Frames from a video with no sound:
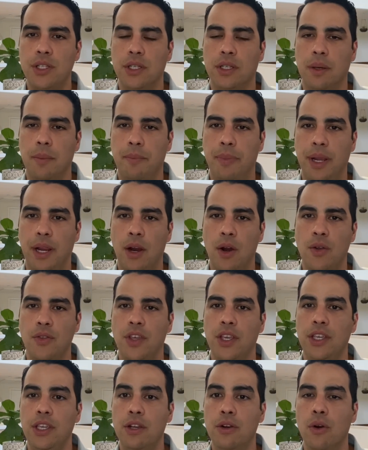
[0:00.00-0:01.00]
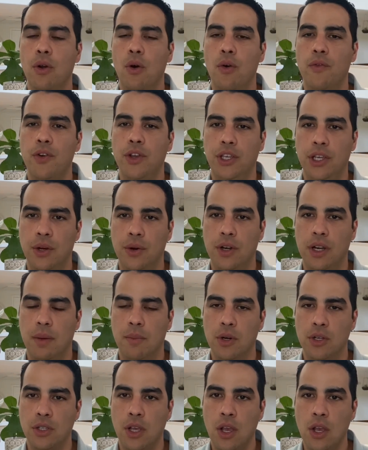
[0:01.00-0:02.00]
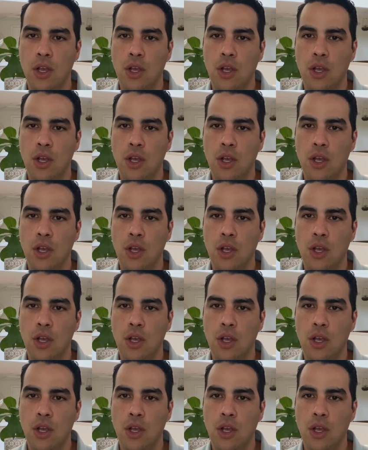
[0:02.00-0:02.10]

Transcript: to compare the year over year numbers.